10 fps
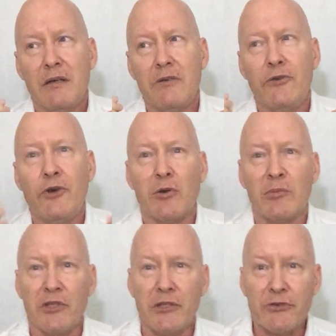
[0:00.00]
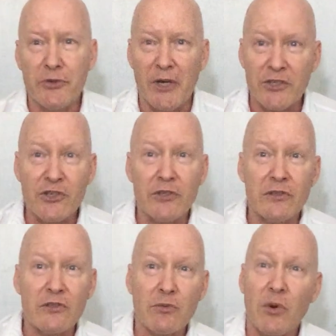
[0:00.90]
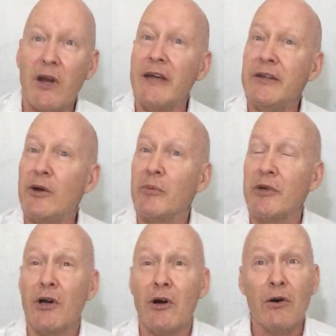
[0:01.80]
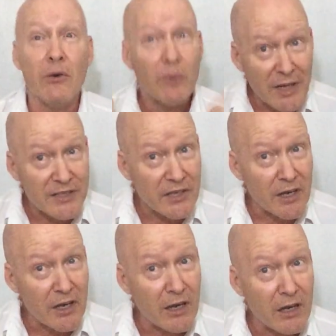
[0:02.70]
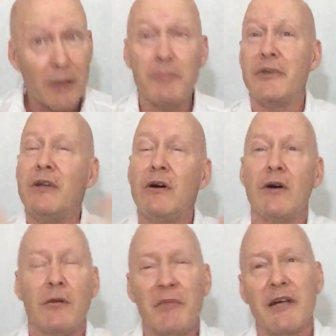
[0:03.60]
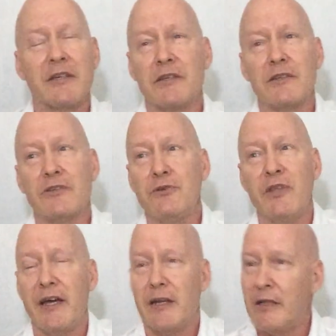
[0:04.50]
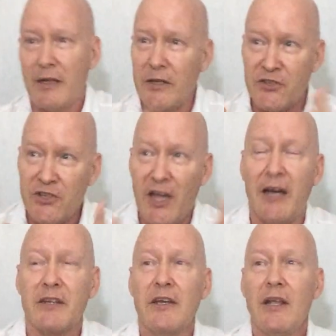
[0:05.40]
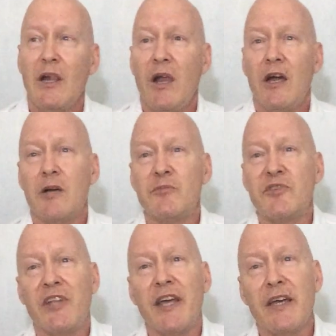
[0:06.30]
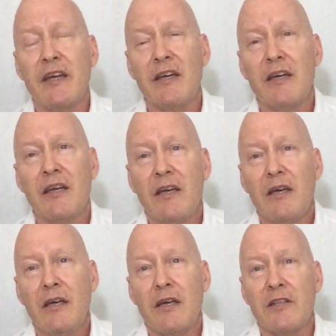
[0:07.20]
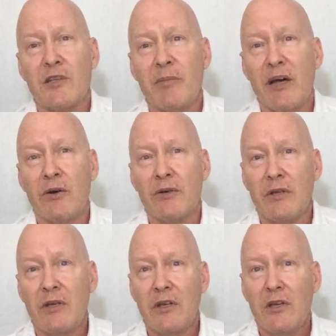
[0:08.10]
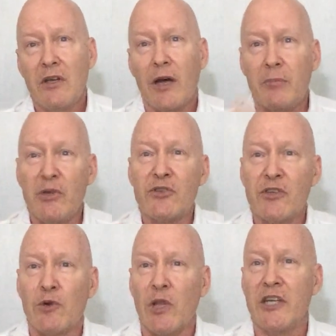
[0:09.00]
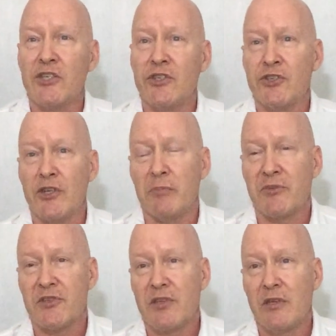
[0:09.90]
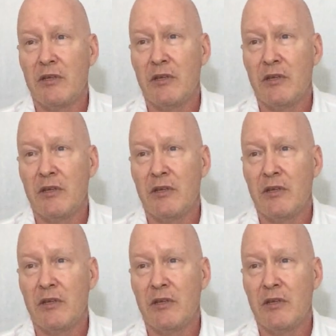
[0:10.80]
normal introductions where I normally go, "What's up?" I'm not going to do that. It's not. Today it's about abusive relationships,